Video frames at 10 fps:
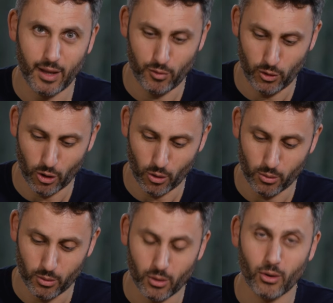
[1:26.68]
if you
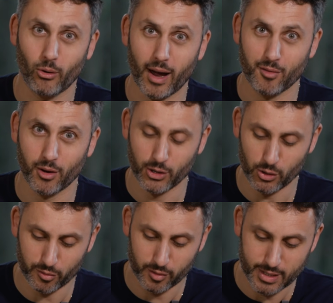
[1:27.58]
know or have heard
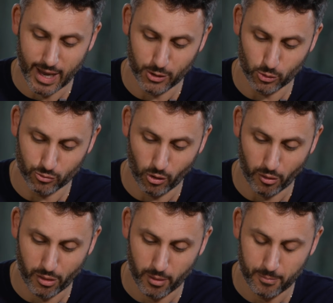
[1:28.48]
of Daniel
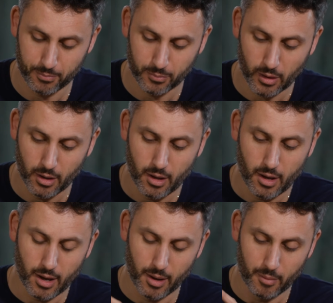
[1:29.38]
Roth.
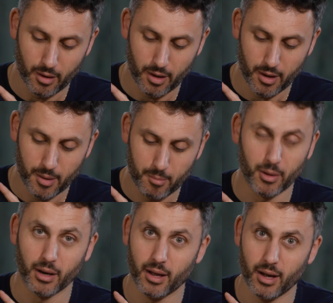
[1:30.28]

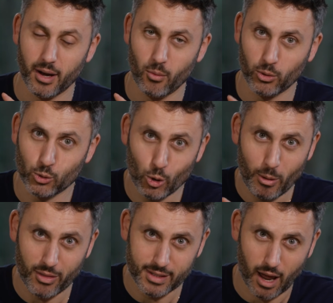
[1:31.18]
But we'll talk
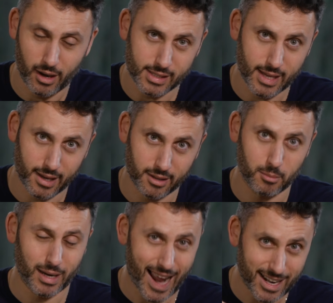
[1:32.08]
about the dial in a second,
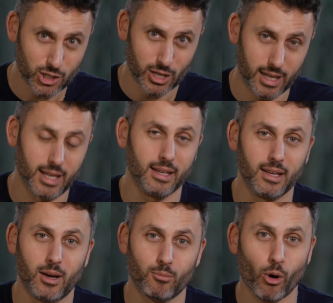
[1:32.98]
but actually
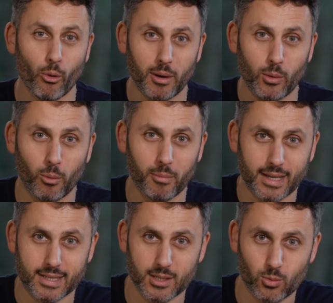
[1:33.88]
probably what
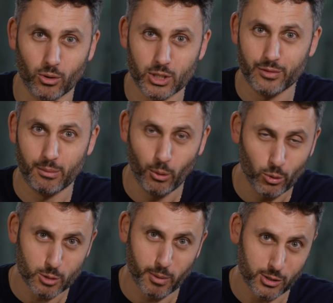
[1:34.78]
makes this watch even
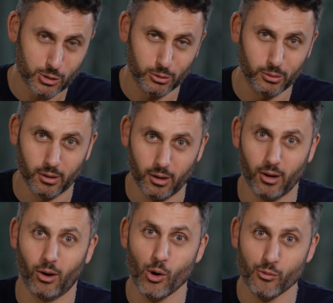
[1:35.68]
more special
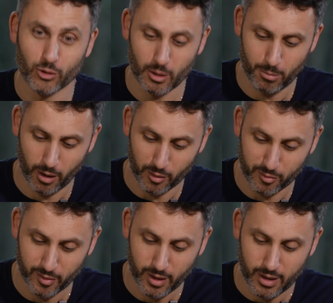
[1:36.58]
over and
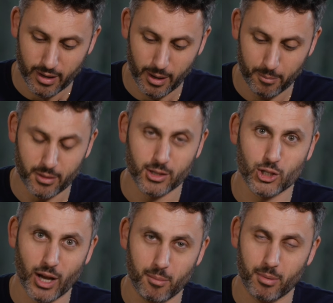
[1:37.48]
above the
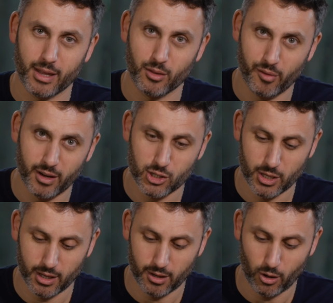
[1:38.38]
shape and the
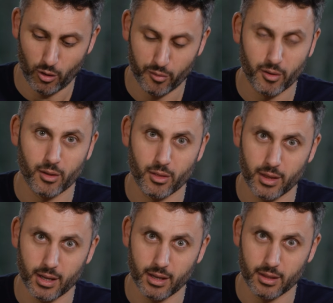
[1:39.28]
finishing of
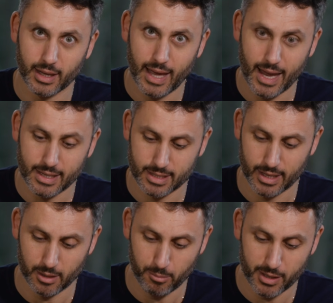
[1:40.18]
the case and the